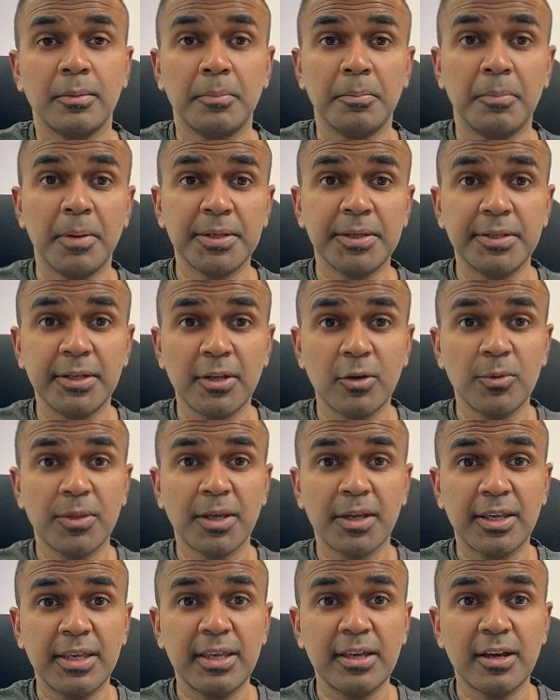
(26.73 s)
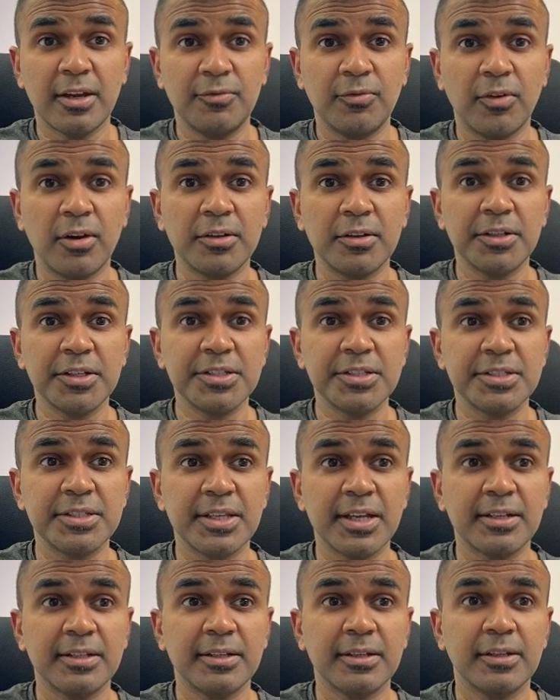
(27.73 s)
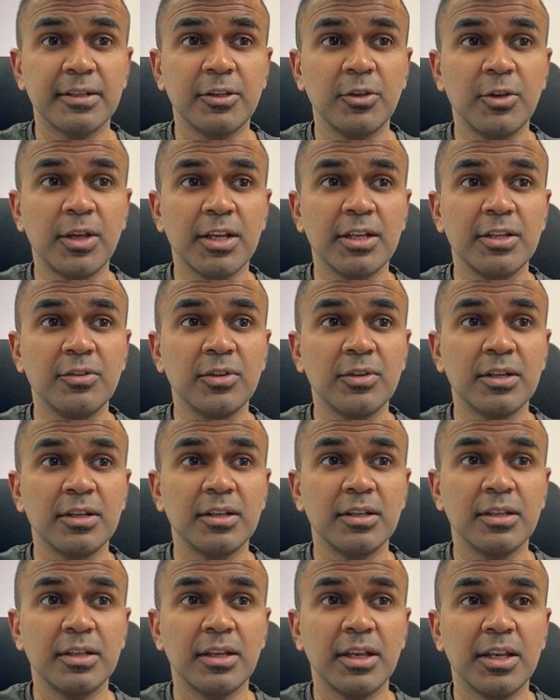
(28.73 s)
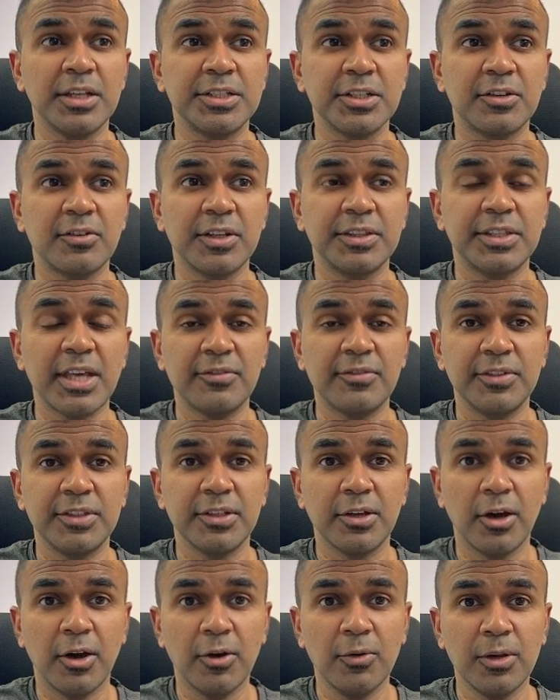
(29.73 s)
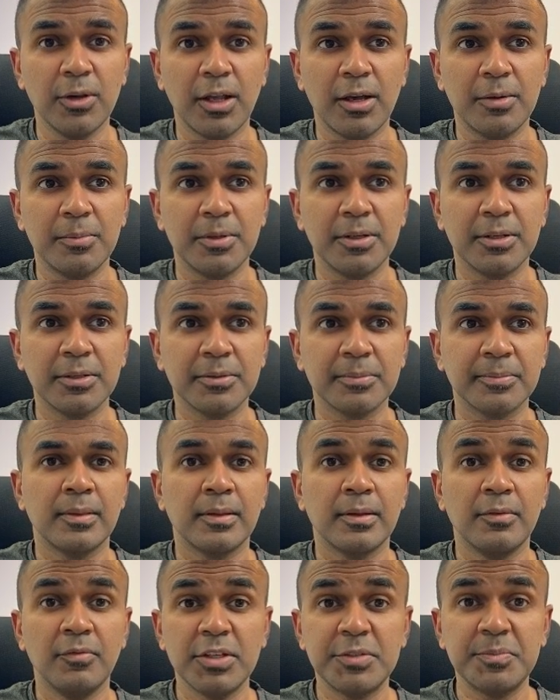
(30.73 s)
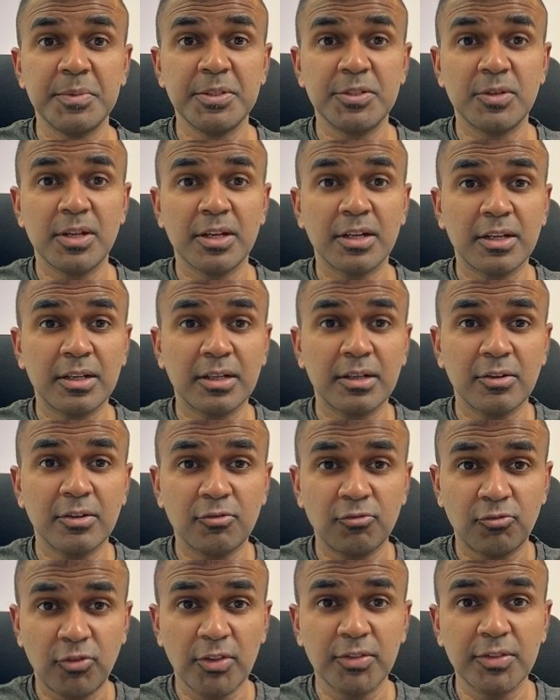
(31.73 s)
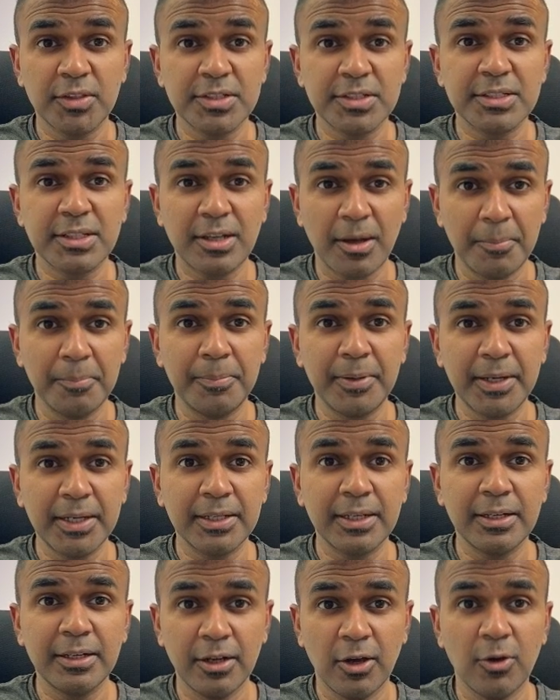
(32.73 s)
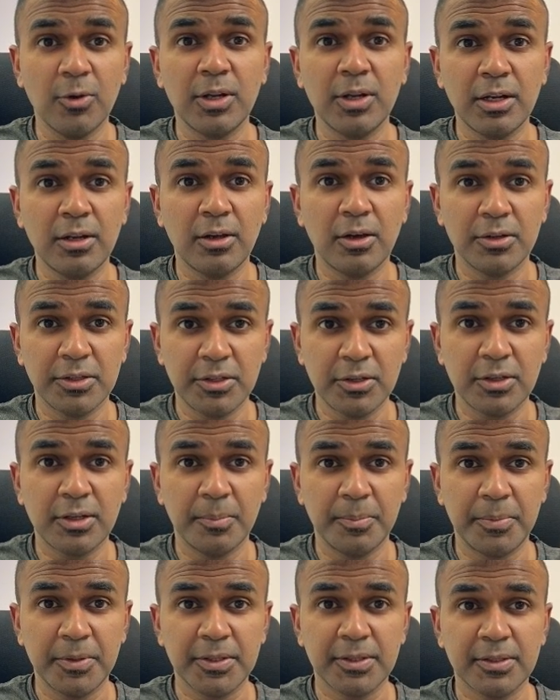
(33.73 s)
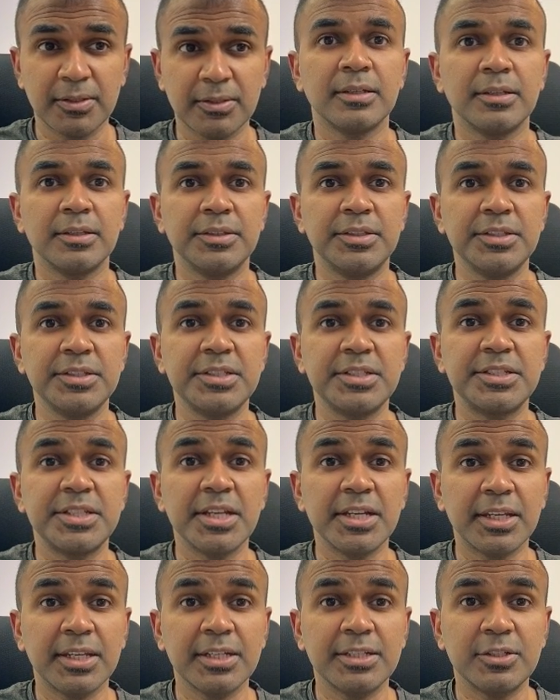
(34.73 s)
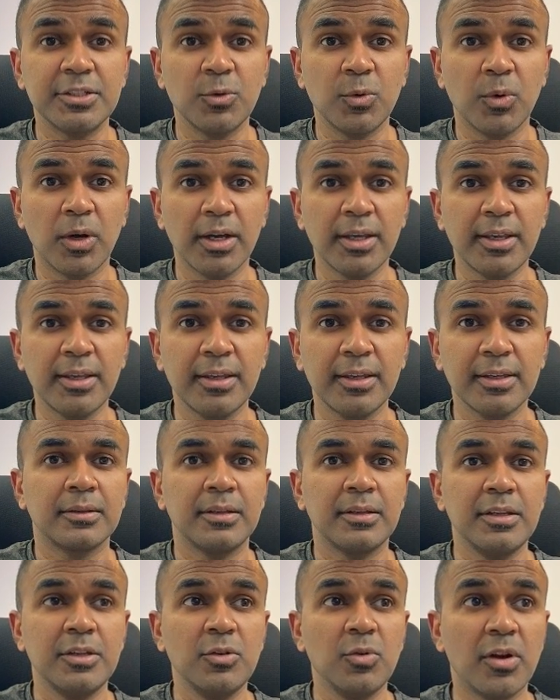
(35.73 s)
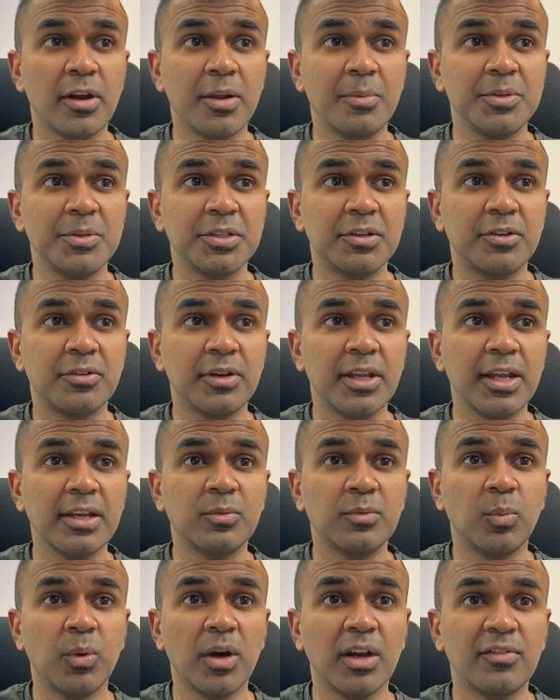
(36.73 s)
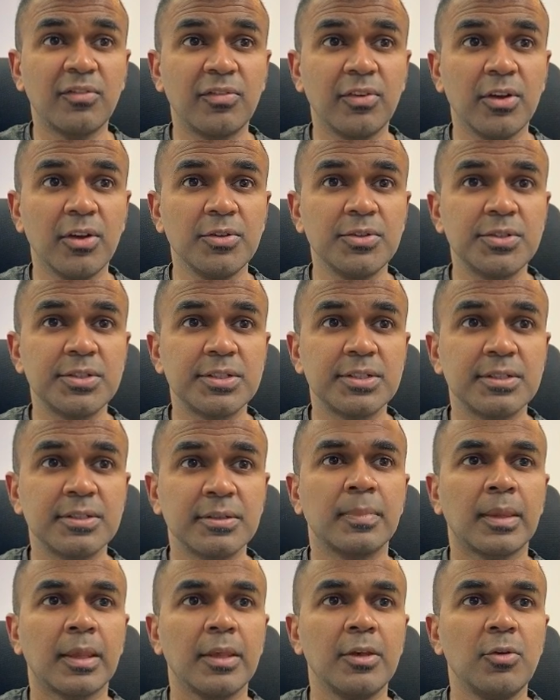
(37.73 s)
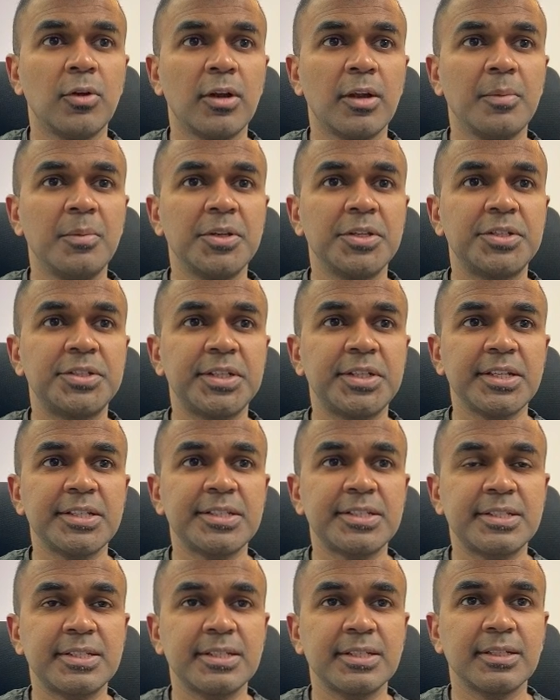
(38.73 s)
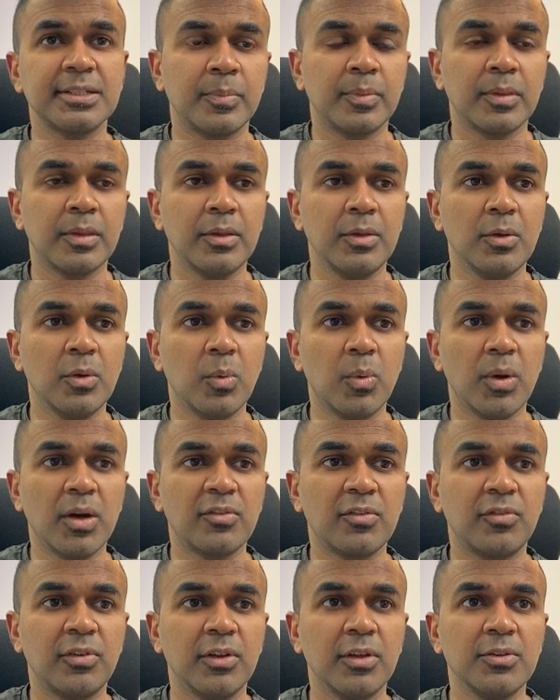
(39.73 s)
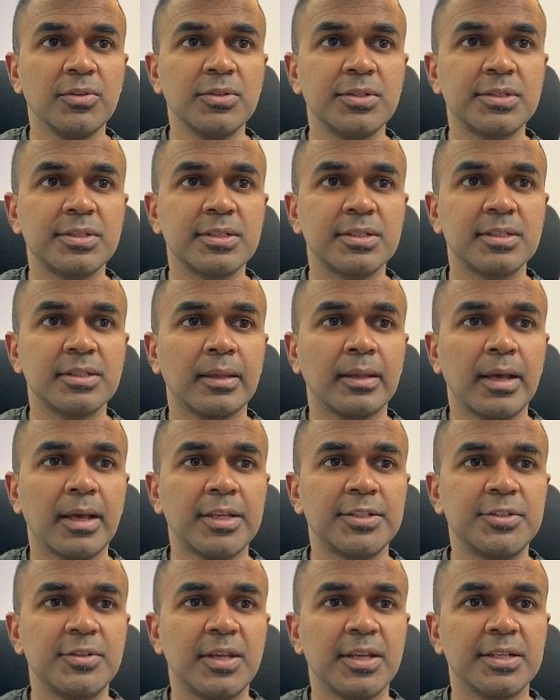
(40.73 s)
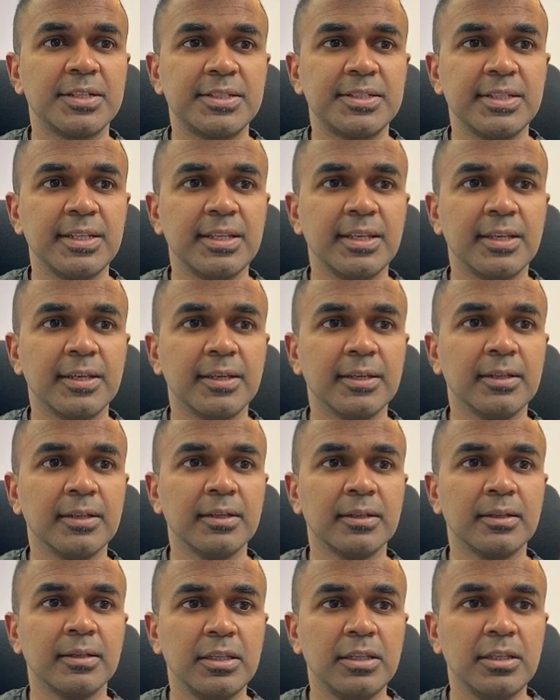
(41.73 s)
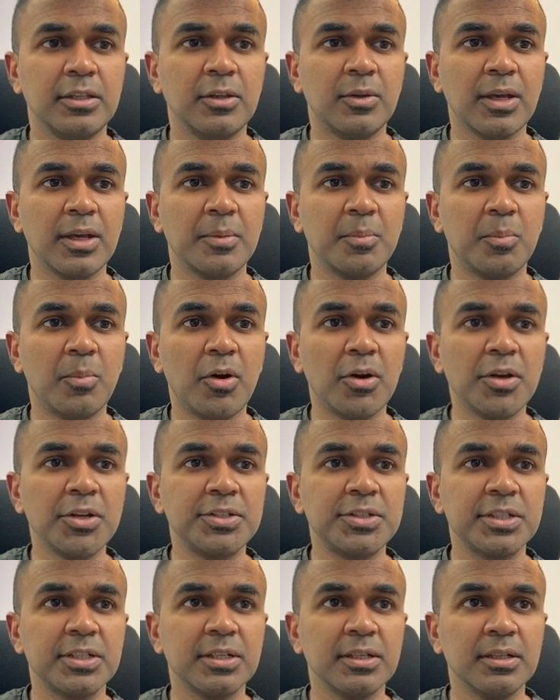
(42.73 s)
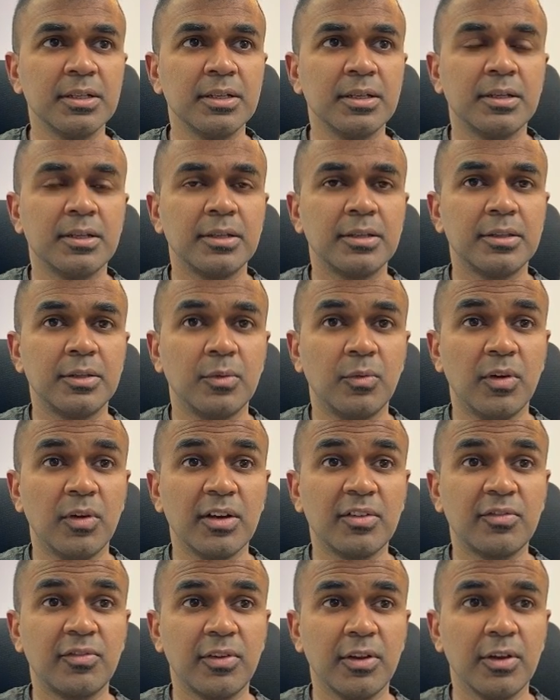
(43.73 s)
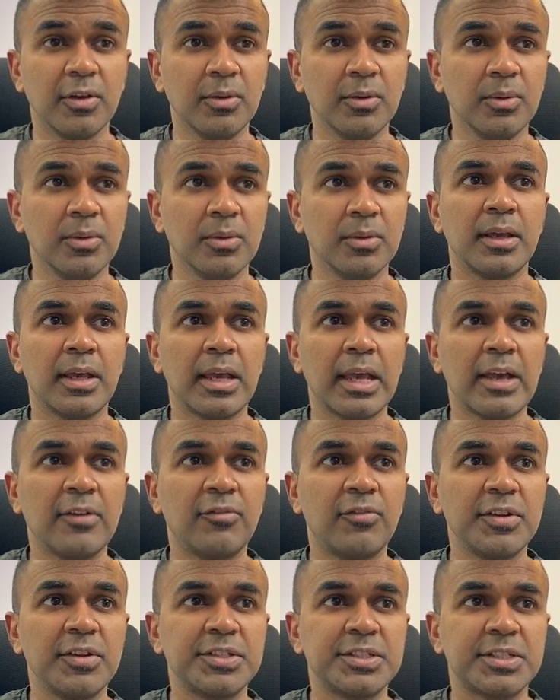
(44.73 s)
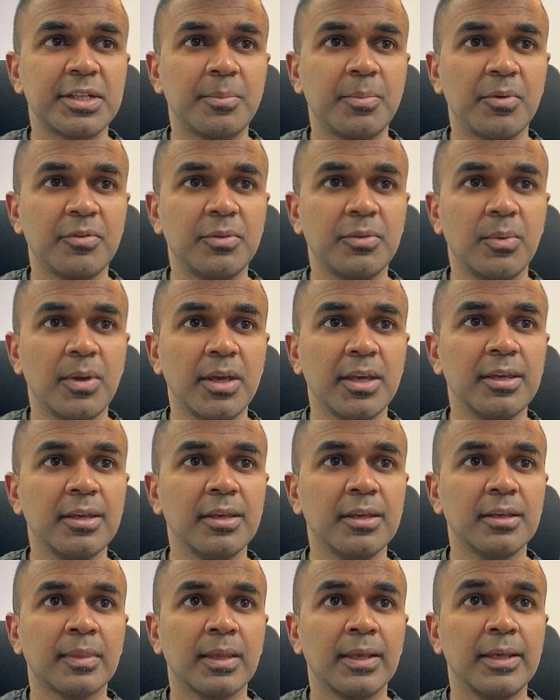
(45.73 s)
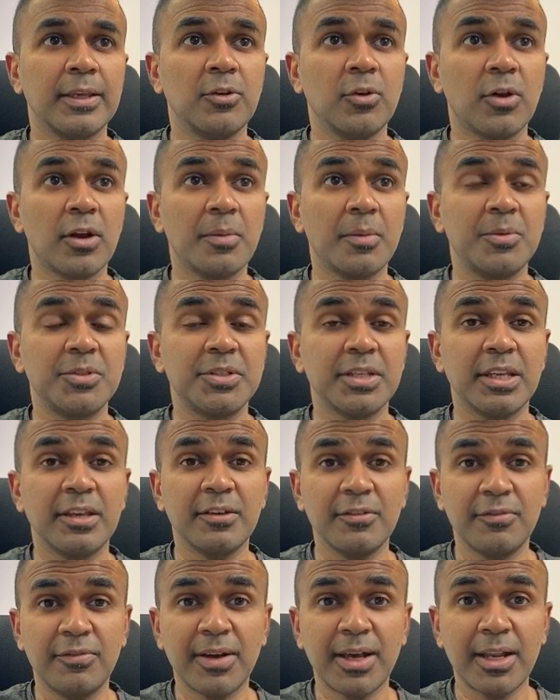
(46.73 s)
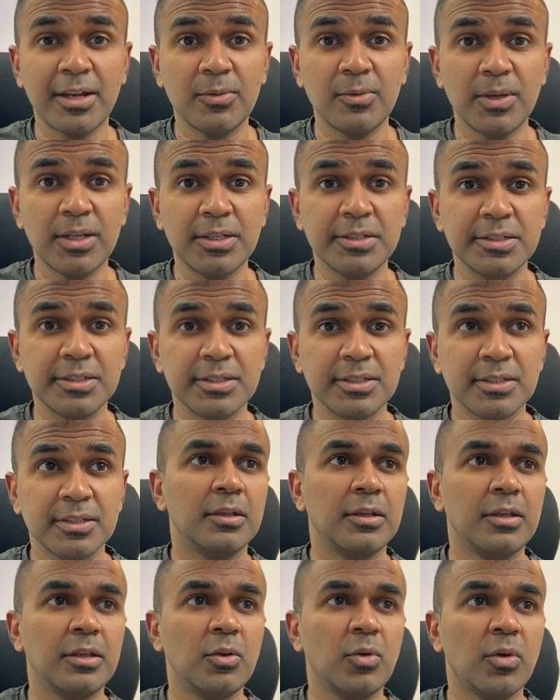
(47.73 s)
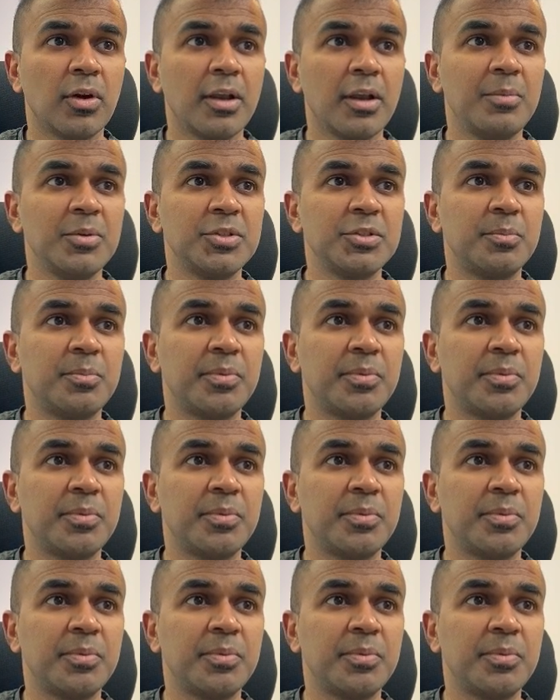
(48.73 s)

But now the key advantage is that you can even integrate that with Olama, which means you can run this completely local on your computer. This is the GenKit UI. You are able to create workflows. You are able to test your workflows. As you can see here, you can monitor the workflow every step of the way. You are able to evaluate. You are able to